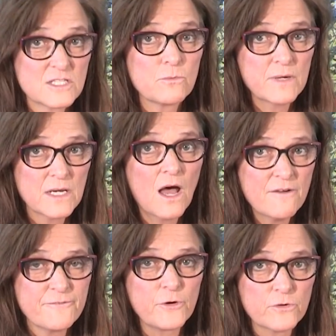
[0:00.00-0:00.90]
It's a written
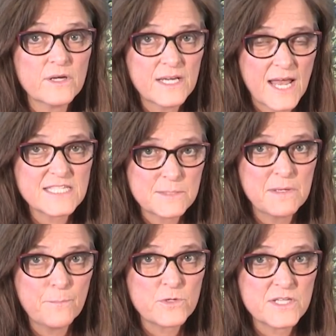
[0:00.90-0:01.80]
offer. Mm-hmm. It has to
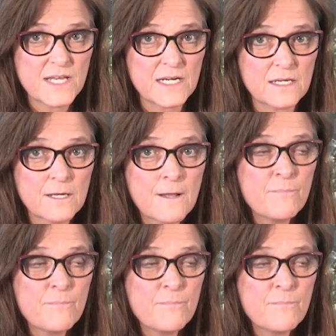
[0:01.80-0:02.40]
be presented.